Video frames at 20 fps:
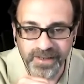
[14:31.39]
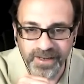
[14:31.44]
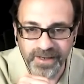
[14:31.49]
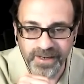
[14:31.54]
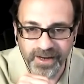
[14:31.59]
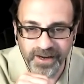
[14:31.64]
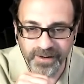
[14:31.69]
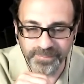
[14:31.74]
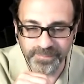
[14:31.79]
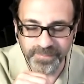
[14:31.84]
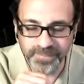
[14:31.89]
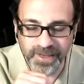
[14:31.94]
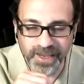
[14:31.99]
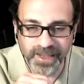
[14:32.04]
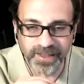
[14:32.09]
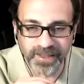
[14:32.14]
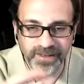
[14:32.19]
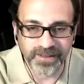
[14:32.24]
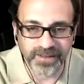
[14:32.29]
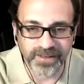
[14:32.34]
Um,
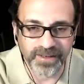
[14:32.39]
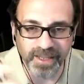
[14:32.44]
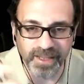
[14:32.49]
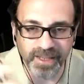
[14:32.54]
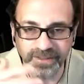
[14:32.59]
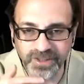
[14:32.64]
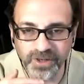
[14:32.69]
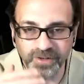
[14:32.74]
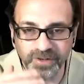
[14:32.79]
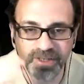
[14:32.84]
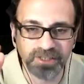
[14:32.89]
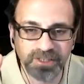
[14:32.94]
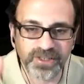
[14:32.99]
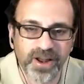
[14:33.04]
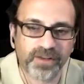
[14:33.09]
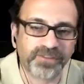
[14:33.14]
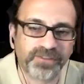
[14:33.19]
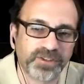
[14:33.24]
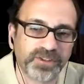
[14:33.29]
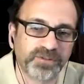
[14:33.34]
and and so his
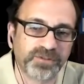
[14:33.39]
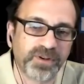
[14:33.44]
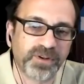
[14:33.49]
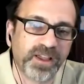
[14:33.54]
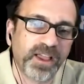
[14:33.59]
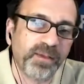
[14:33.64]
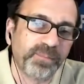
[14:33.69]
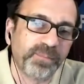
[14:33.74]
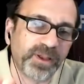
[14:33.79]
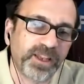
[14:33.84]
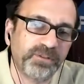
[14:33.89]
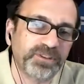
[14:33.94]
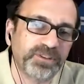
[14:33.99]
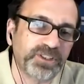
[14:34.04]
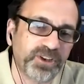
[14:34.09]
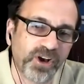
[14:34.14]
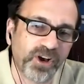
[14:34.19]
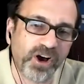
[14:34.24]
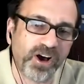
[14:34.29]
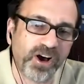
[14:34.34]
office was, but he
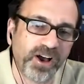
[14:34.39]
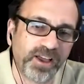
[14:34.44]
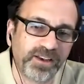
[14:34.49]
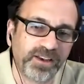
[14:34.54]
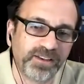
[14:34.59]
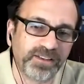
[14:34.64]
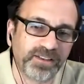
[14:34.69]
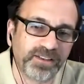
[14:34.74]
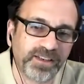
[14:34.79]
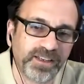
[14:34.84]
was gone.